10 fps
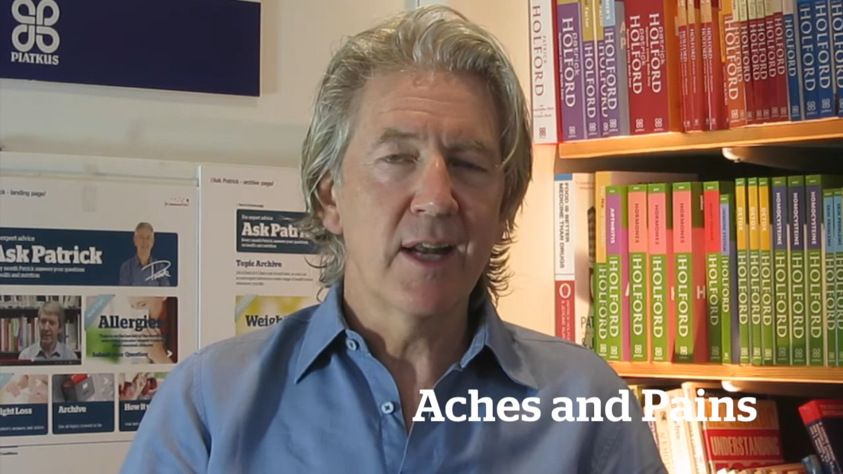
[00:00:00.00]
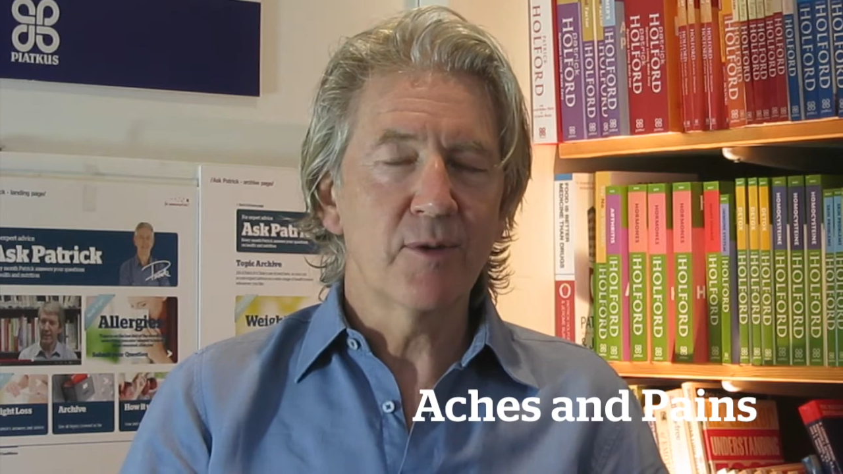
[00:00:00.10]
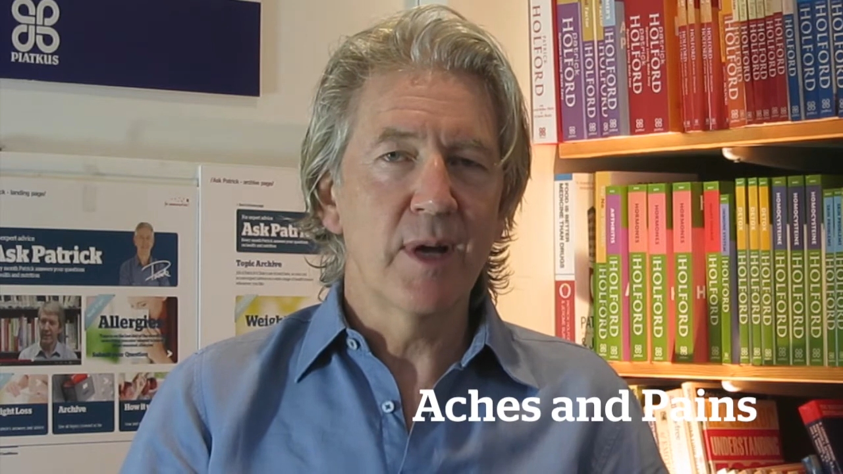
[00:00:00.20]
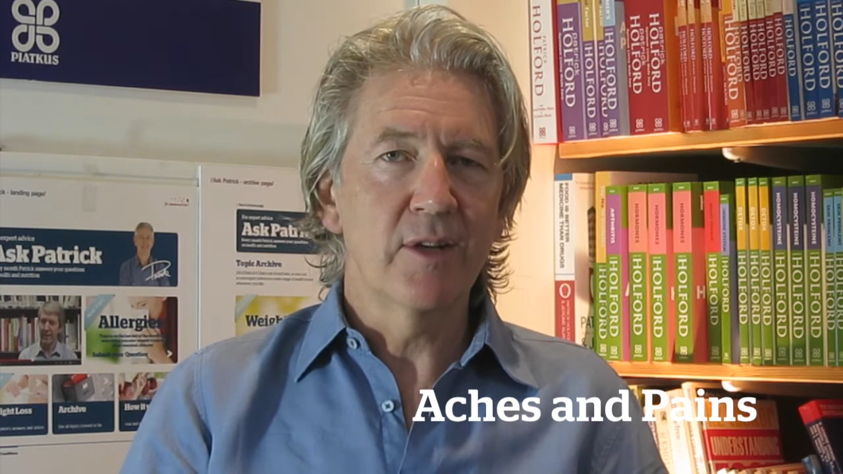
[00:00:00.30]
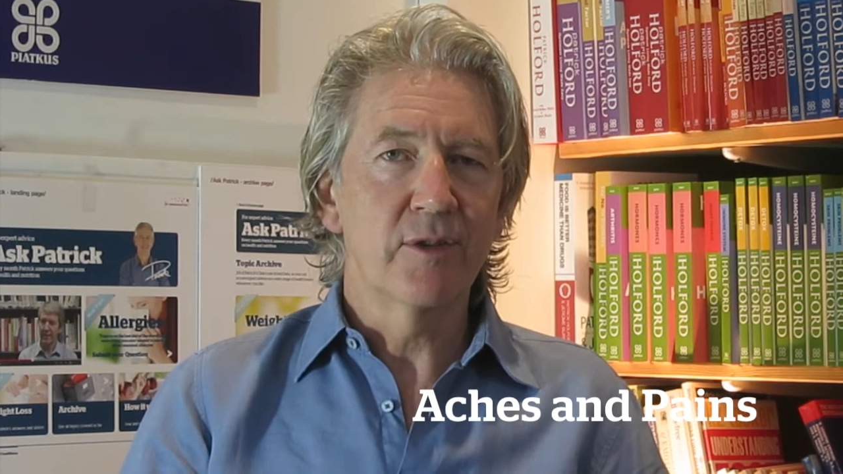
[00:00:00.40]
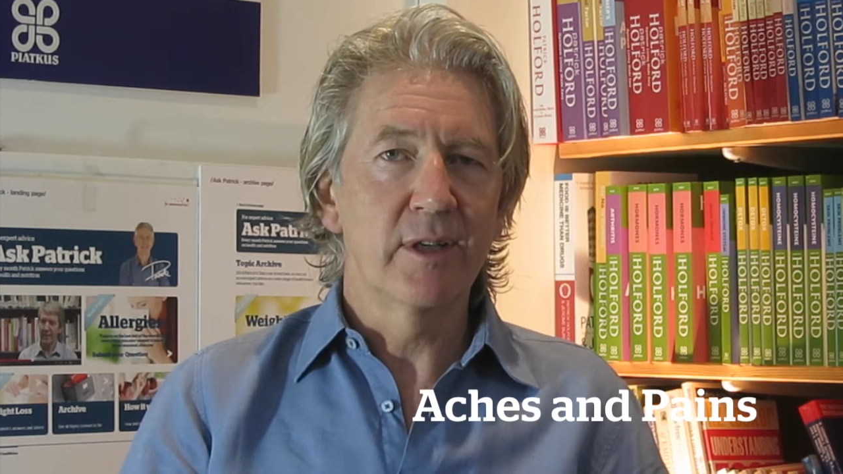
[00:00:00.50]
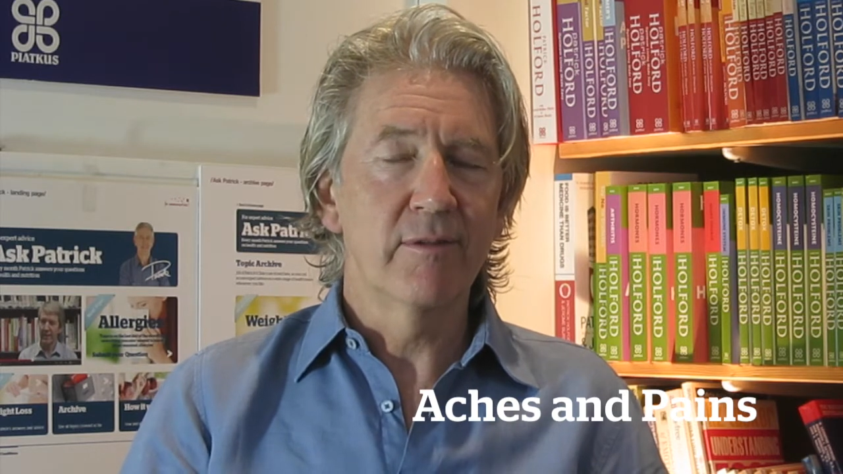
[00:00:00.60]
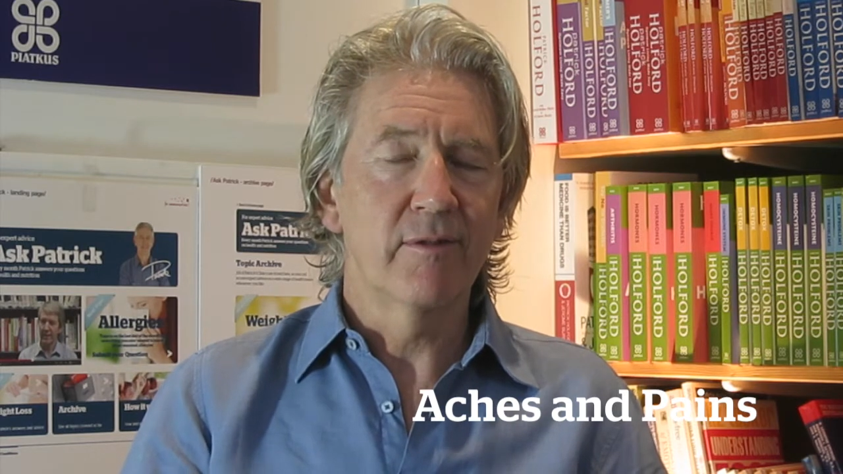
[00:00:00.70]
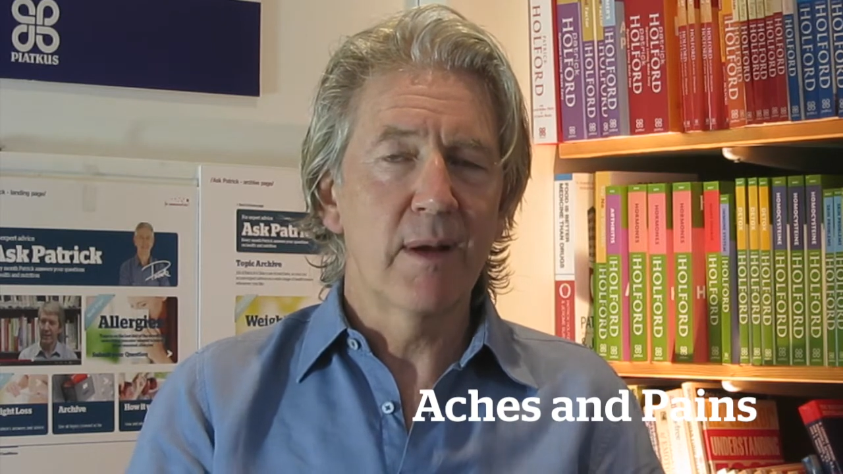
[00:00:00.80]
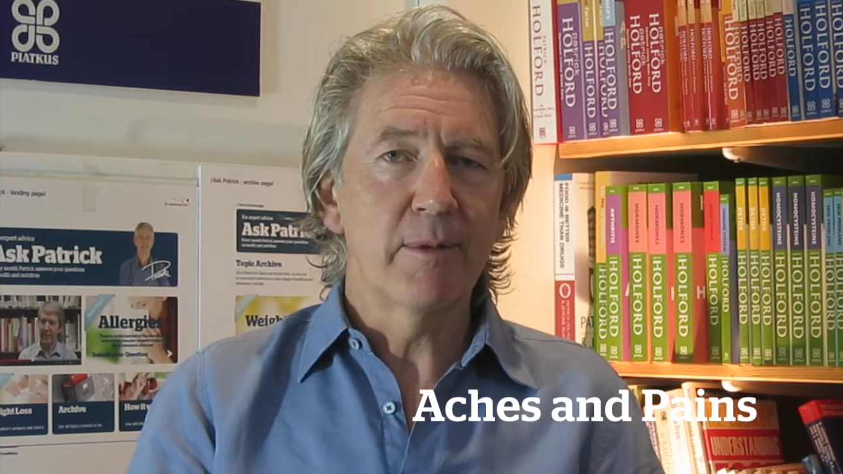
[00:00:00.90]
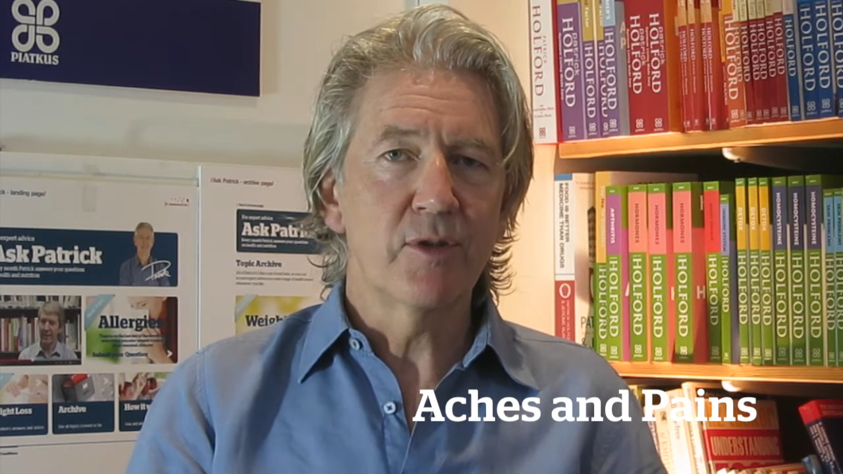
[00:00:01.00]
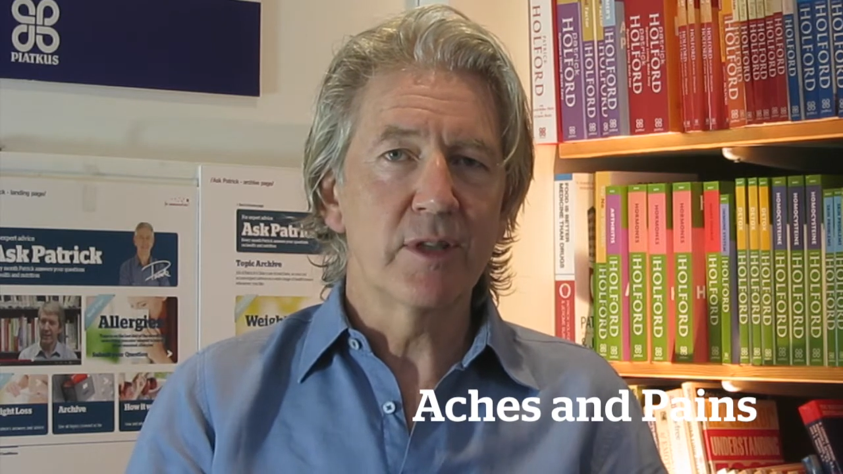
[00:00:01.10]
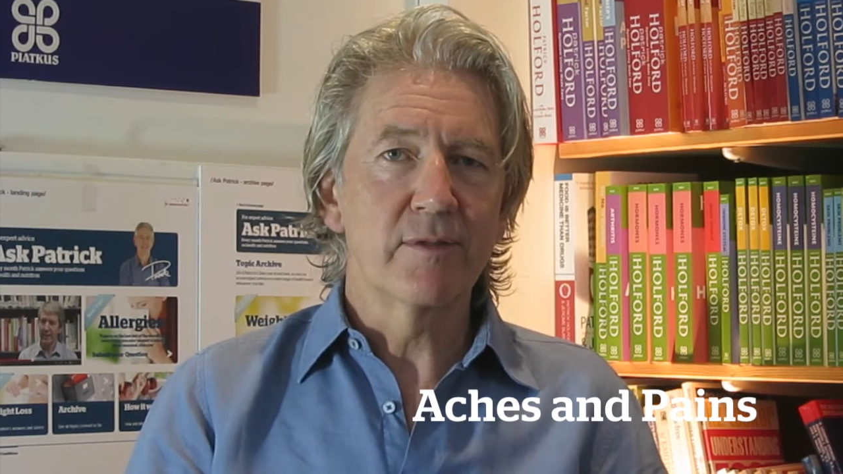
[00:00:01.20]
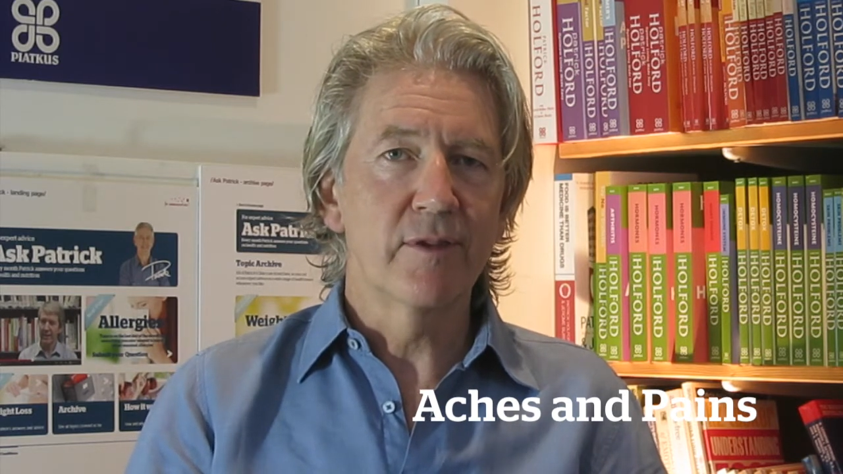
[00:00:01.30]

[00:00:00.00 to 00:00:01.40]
natural anti-inflammatories,